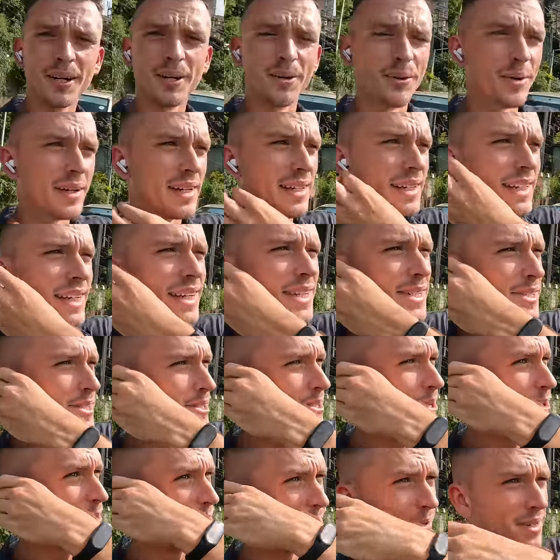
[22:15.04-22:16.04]
Alrighty guys,
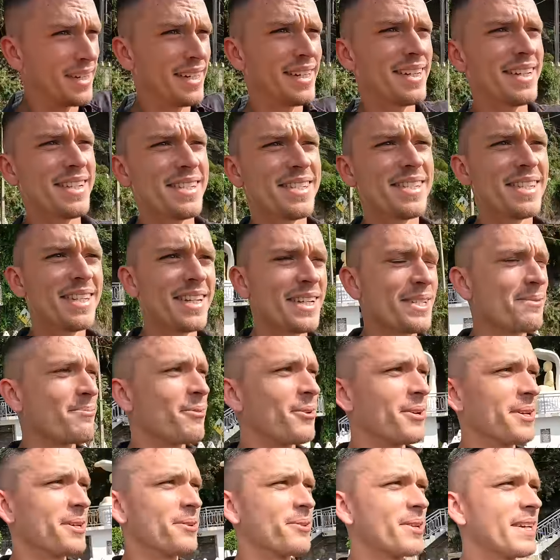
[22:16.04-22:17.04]
so it is the next
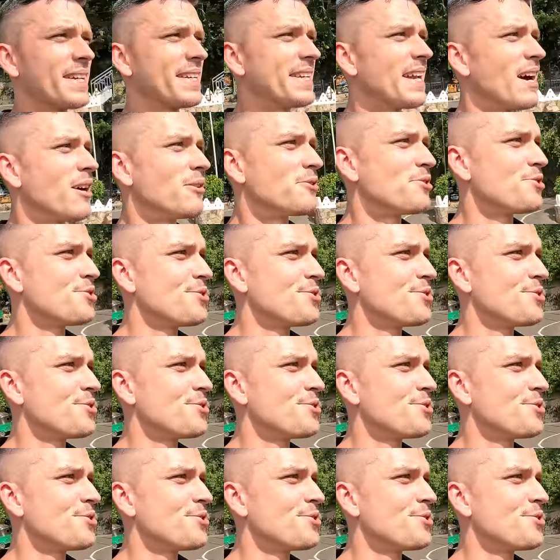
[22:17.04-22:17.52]
morning right now.